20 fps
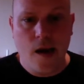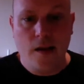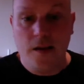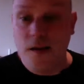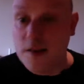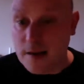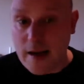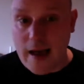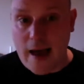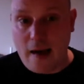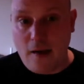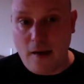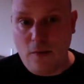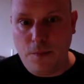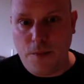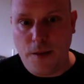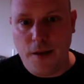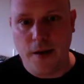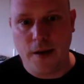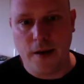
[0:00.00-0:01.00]
Doesn't
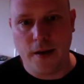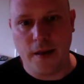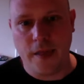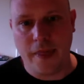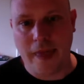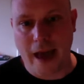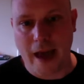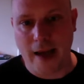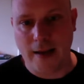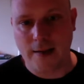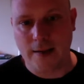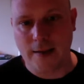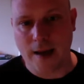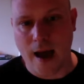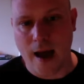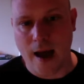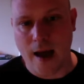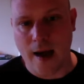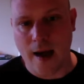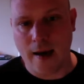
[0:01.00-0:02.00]
help that
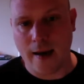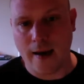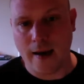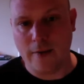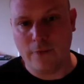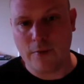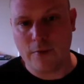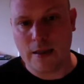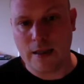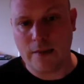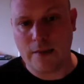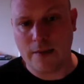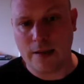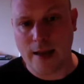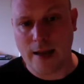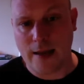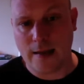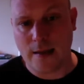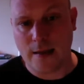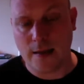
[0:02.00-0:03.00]
I received a
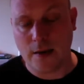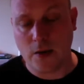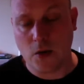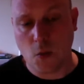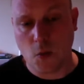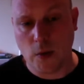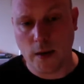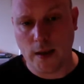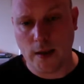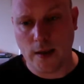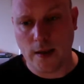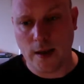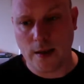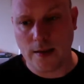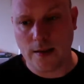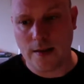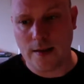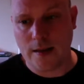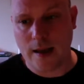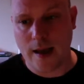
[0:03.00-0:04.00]
letter the other week
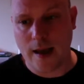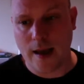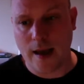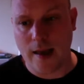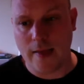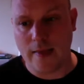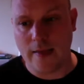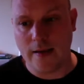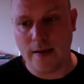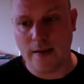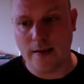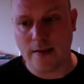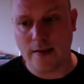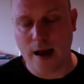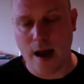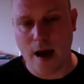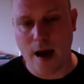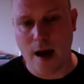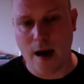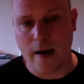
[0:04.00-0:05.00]
to say that
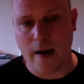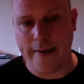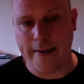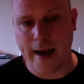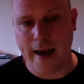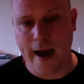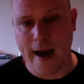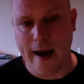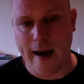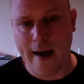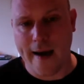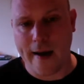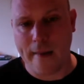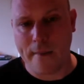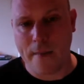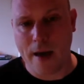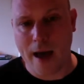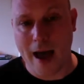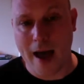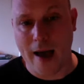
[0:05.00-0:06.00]
I
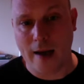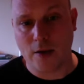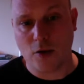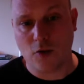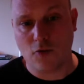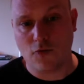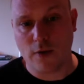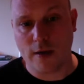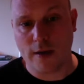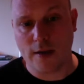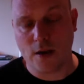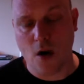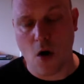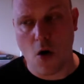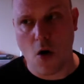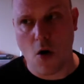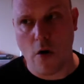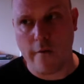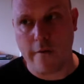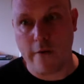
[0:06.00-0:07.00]
am at risk
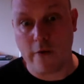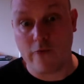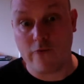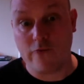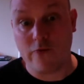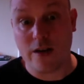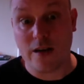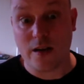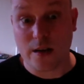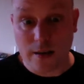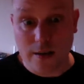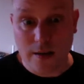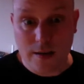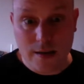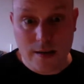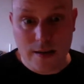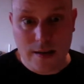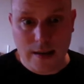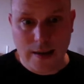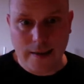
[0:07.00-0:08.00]
of
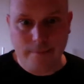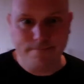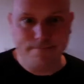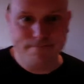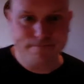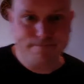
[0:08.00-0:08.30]
redundancy.